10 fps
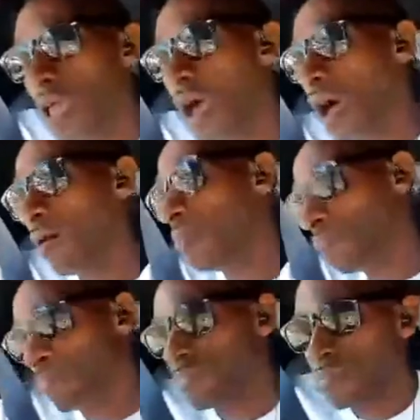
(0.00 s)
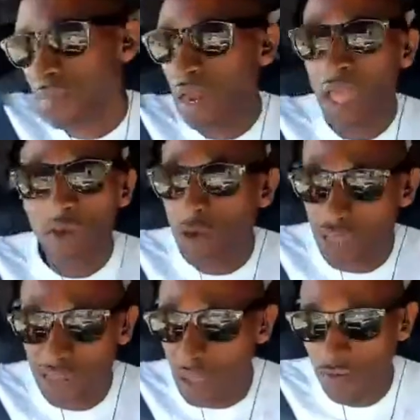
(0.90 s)
I like all
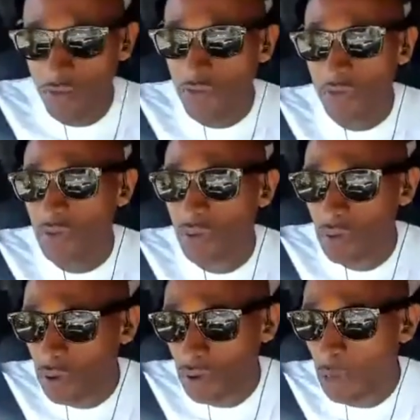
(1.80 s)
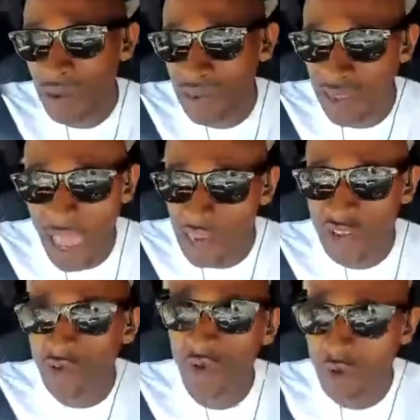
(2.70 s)
that stuff. I went to design
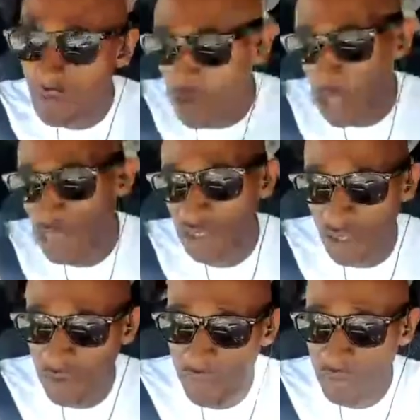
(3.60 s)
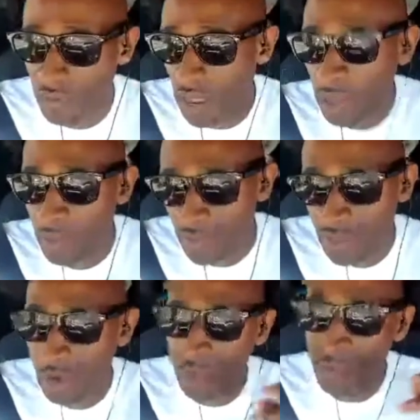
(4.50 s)
school, all that stuff, right?
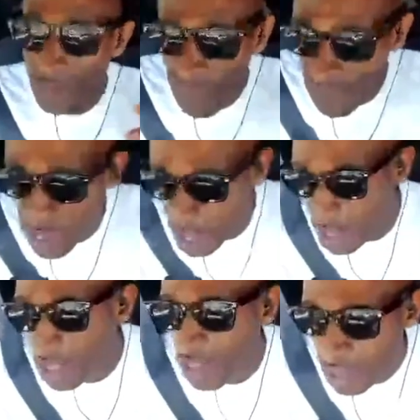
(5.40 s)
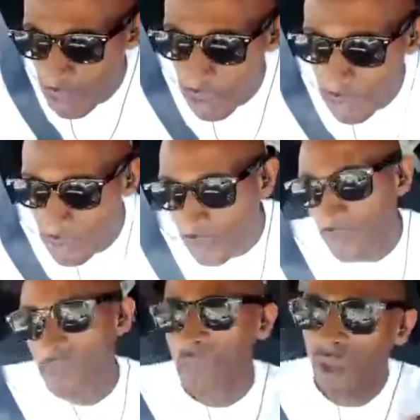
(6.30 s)
So I'm a bit of a geek.
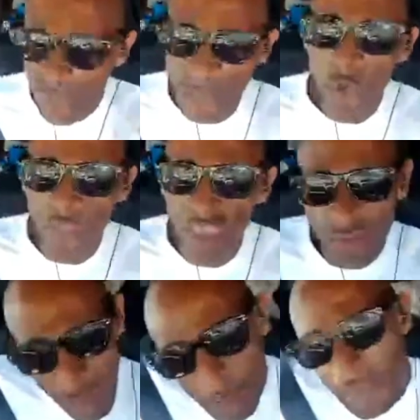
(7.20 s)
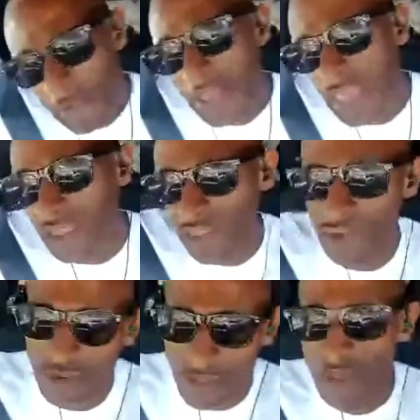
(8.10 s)
I'm not a full geek, but I'm a bit of a geek
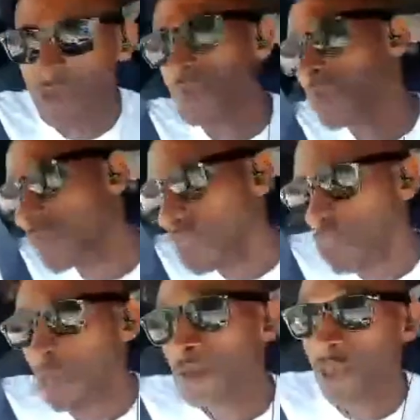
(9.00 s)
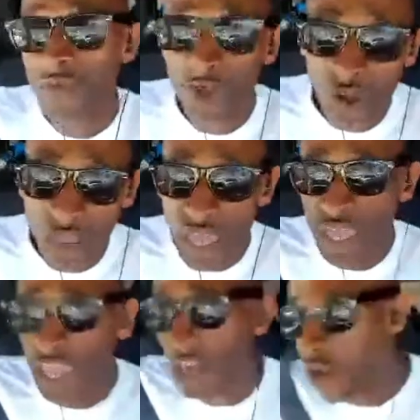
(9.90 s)
still. So if you're not a
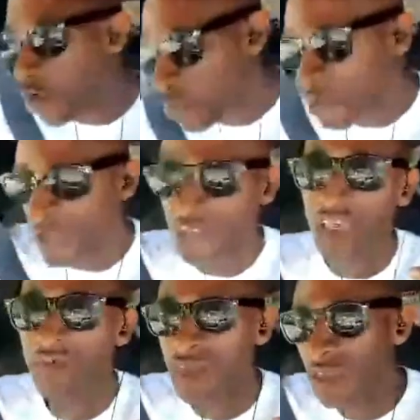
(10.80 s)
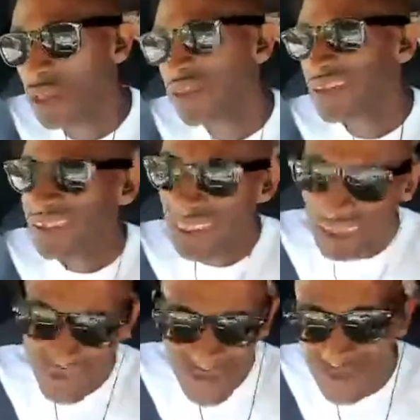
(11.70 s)
geek and you're not computer savvy,
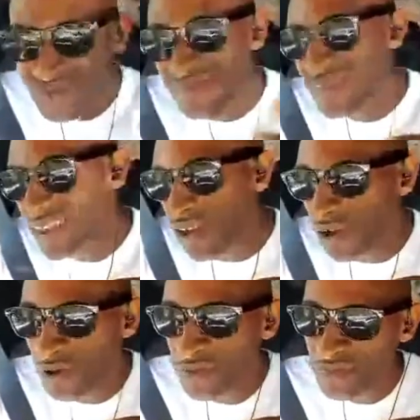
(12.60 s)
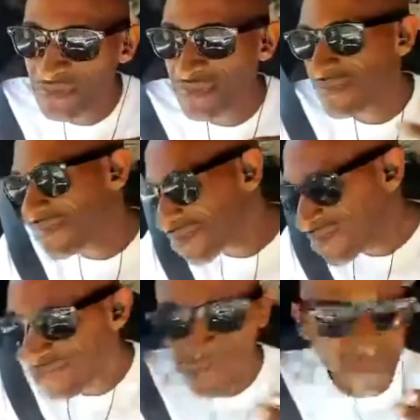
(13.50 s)
you know,
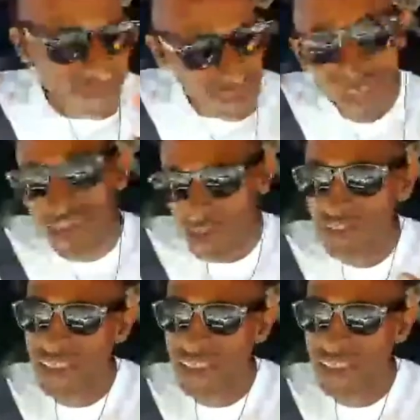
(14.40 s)
it's going to